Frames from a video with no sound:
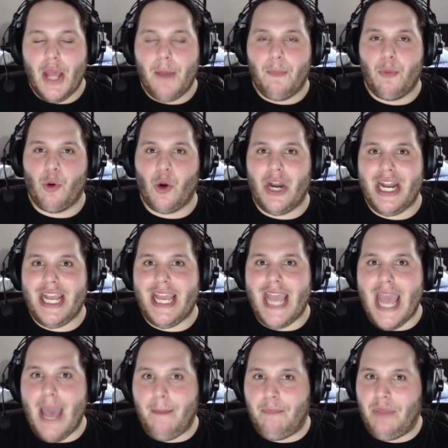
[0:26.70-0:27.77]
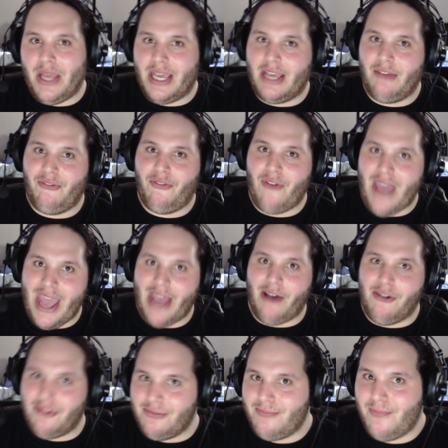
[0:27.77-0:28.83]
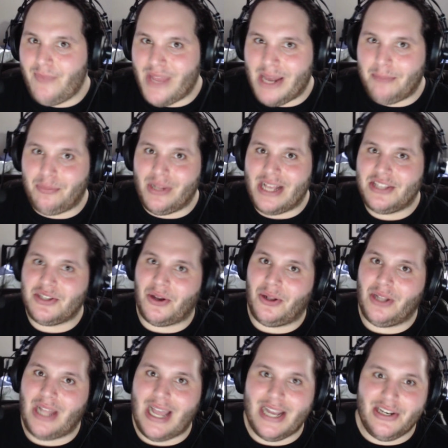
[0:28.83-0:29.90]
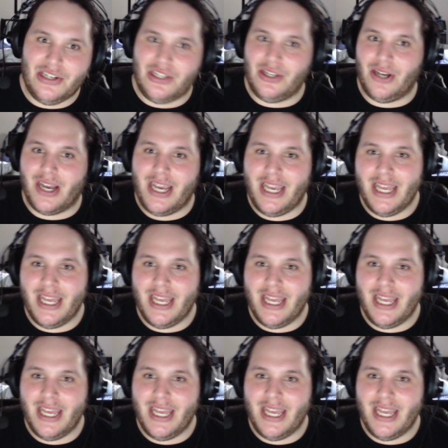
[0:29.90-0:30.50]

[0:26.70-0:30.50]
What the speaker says: pretty epic fail that Bless Online took.